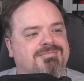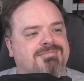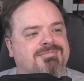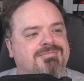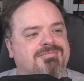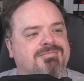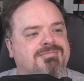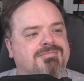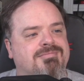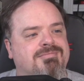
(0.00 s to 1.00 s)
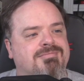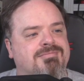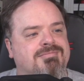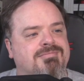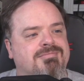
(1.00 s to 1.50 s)

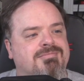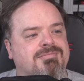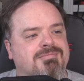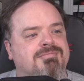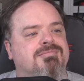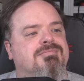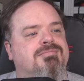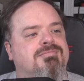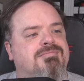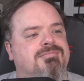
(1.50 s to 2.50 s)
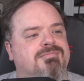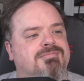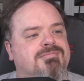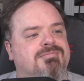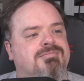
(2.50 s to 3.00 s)

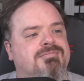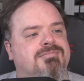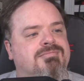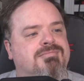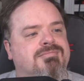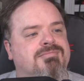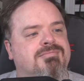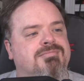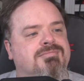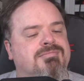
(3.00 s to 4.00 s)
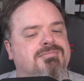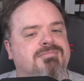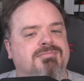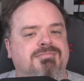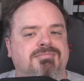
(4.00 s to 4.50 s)

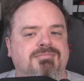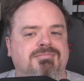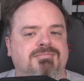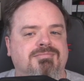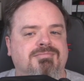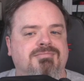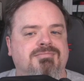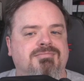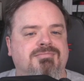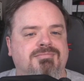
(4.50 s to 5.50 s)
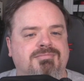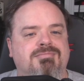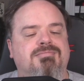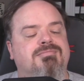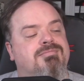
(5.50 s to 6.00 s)

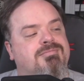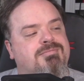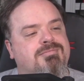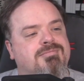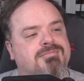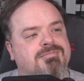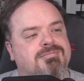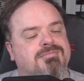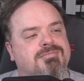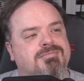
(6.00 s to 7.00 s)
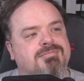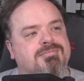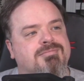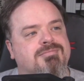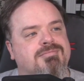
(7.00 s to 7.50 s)

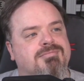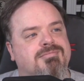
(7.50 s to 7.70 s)
(not speaking)